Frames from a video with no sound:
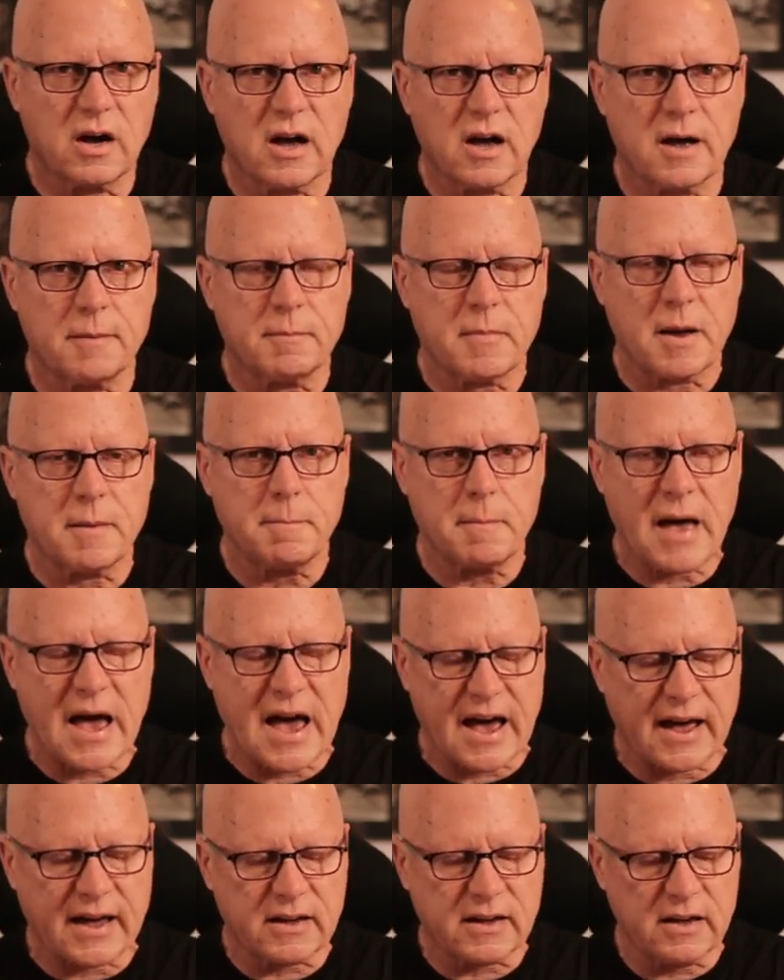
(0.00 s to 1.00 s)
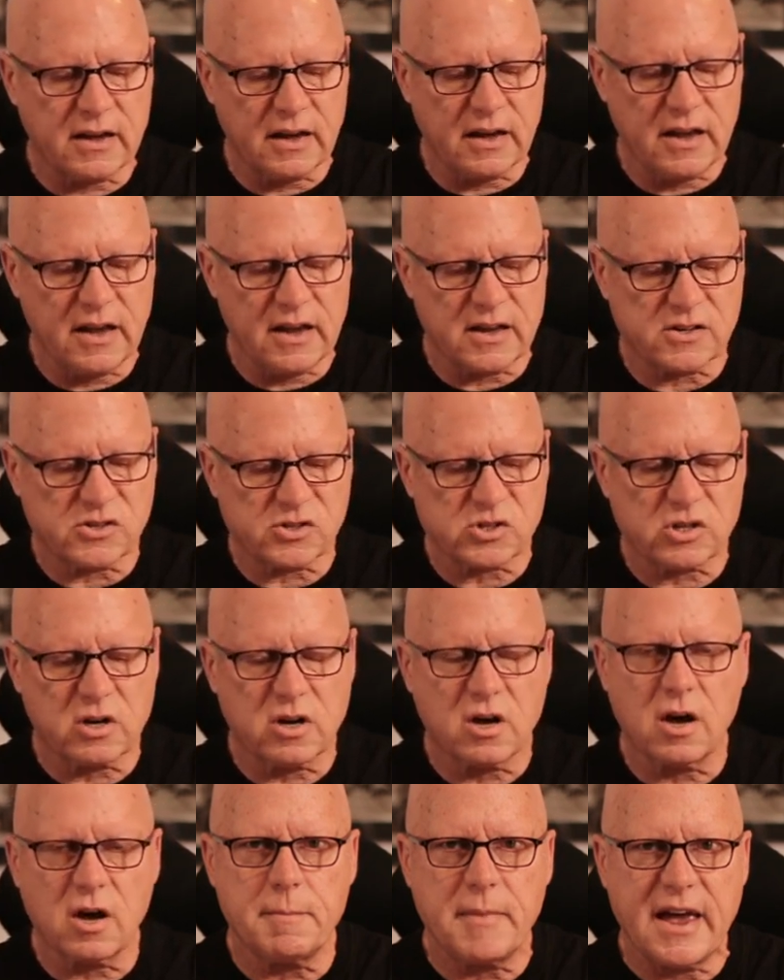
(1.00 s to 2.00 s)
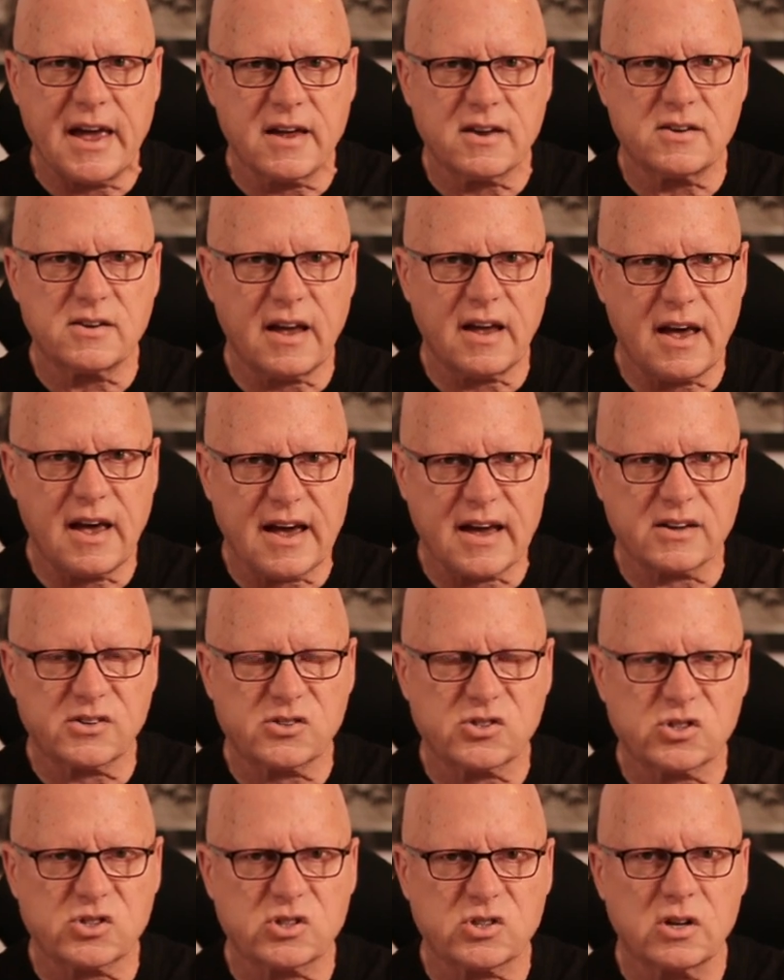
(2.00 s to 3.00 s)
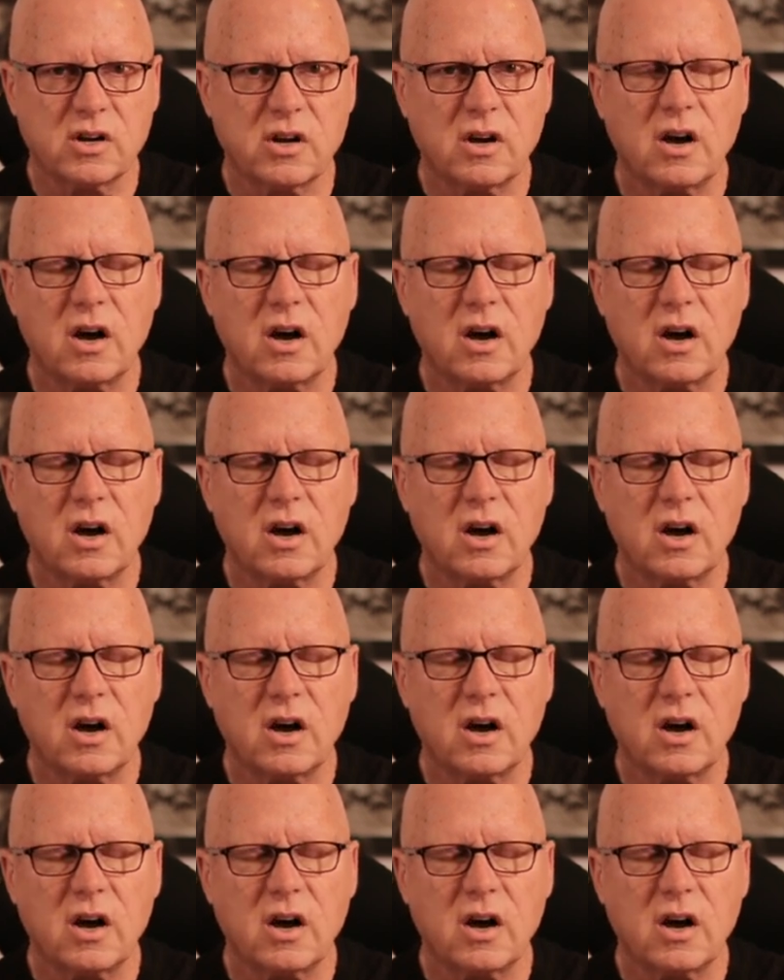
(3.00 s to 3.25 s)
On my Mac, it's Command S.